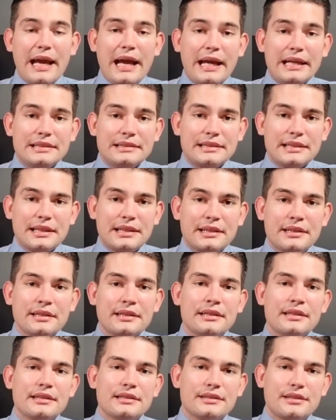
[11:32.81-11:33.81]

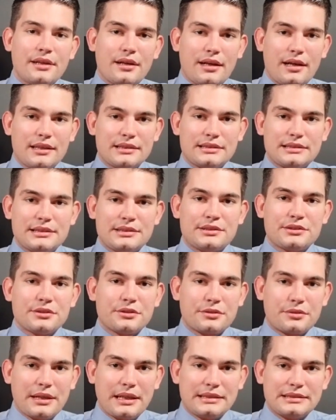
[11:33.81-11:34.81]
ending the
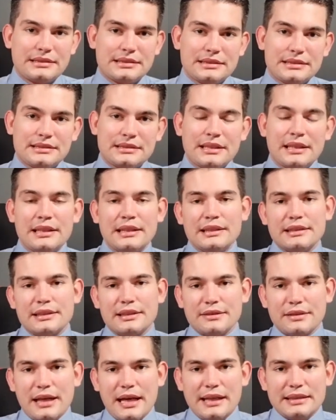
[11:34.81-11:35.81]
hostage crisis.
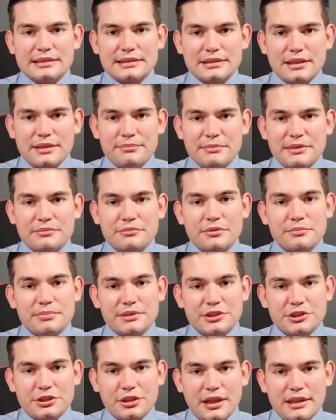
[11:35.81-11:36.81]
The last gunman would
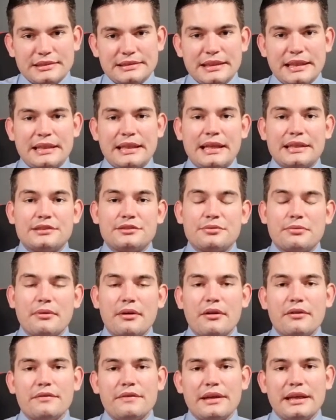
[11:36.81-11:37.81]
be shot dead at
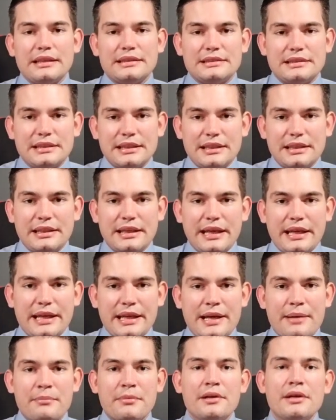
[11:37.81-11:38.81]
12:18
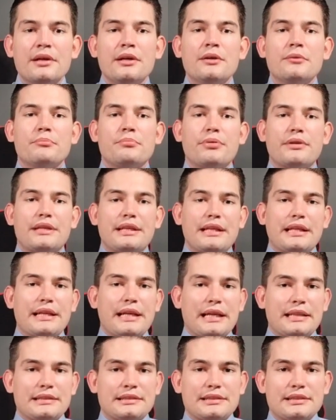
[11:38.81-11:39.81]
a.m., putting an
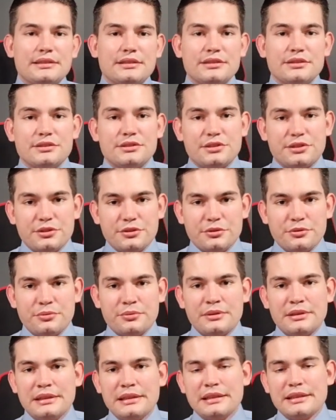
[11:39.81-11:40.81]
end
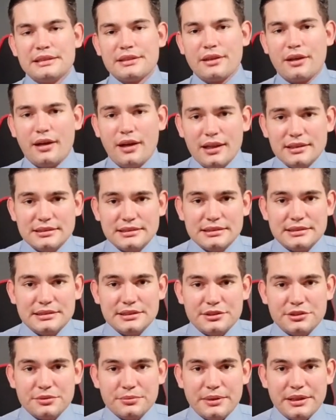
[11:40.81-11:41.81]
to the hostage
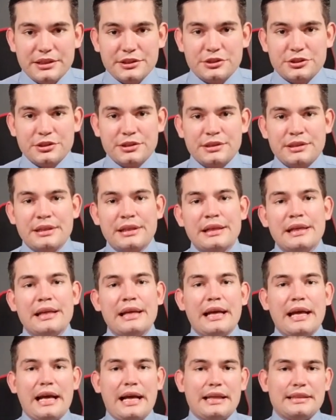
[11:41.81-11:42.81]
situation
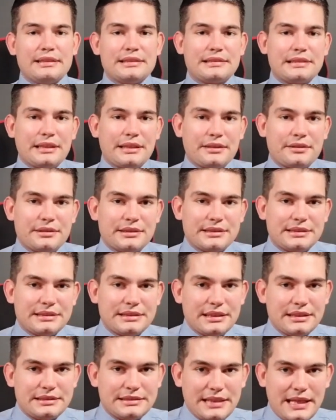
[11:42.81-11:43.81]
and the
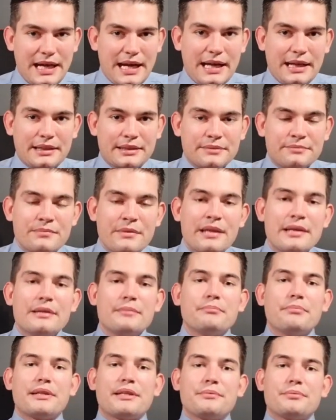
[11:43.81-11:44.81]
terrorist attack.
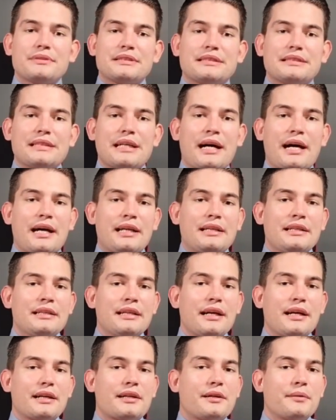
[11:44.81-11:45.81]
But it was
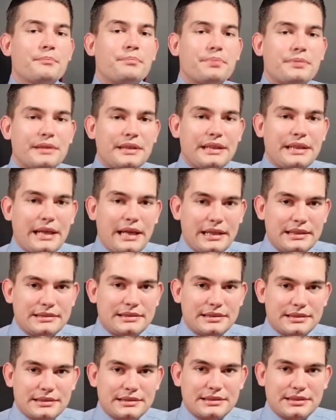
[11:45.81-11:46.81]
not a complete
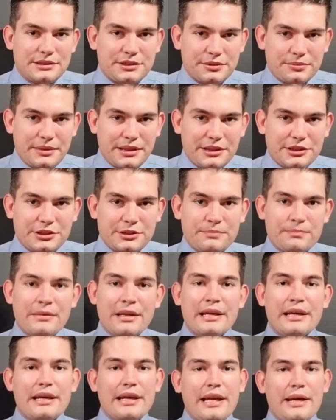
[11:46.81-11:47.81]
end to the situation.
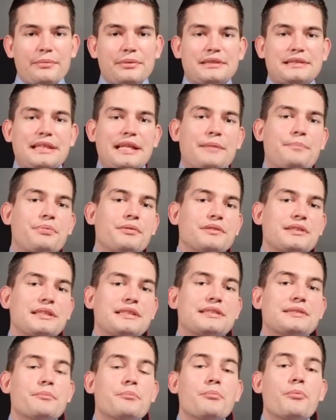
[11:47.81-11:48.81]
It would take
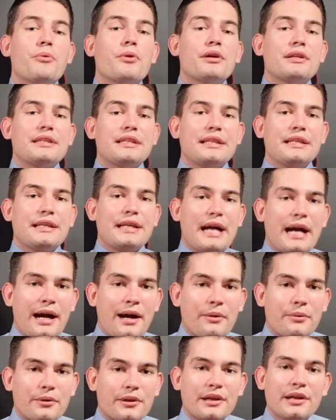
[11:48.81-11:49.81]
police more than an
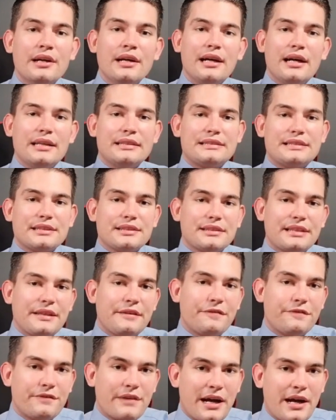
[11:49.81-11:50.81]
hour until
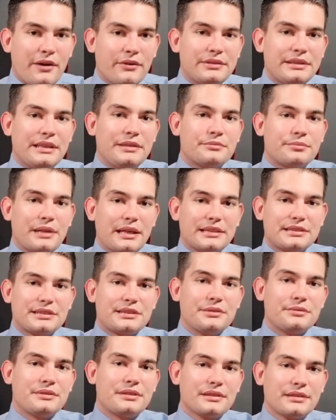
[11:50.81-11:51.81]
they found and
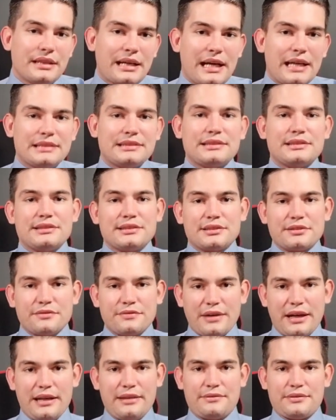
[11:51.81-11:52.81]
rescued the last
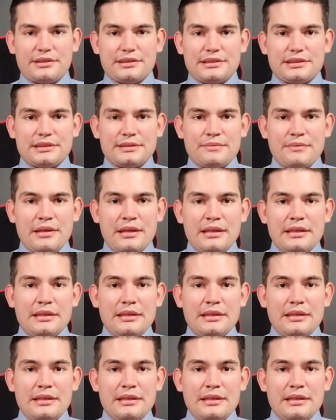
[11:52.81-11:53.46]
survivors.